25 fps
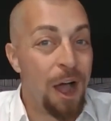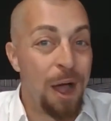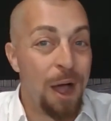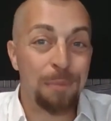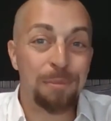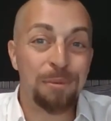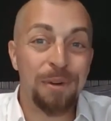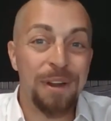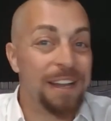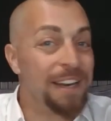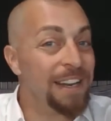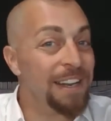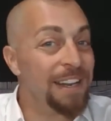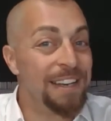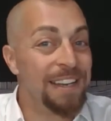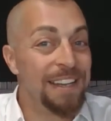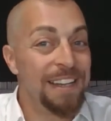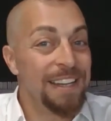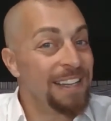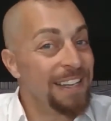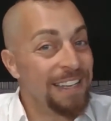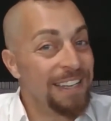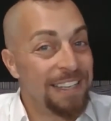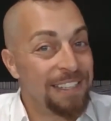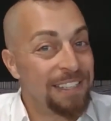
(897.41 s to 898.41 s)

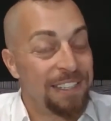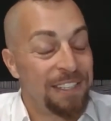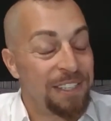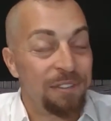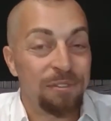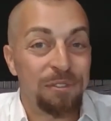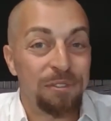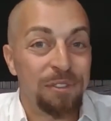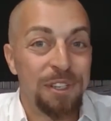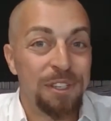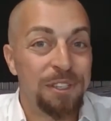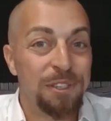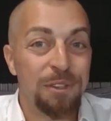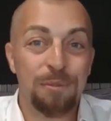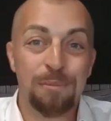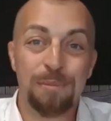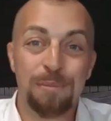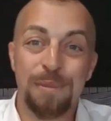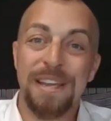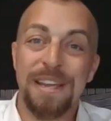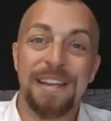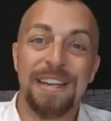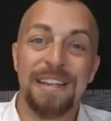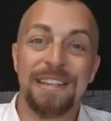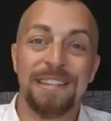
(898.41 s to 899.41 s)
operating in civil
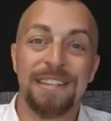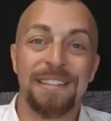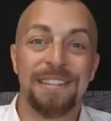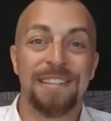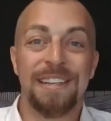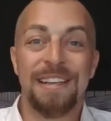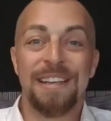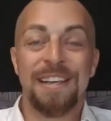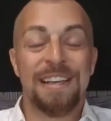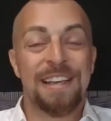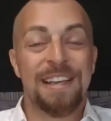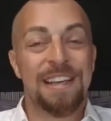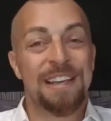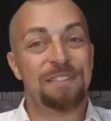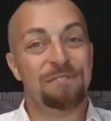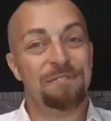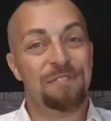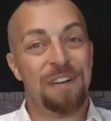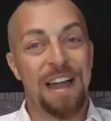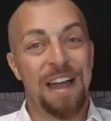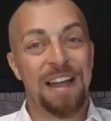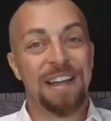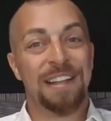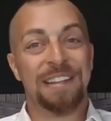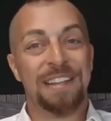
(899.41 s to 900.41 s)
disobedience
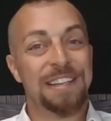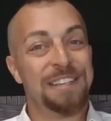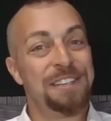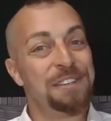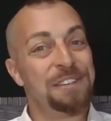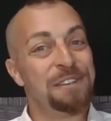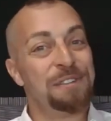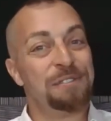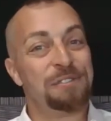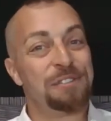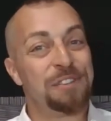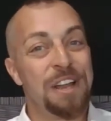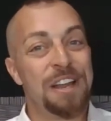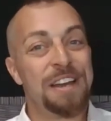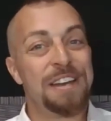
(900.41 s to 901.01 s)
in violation of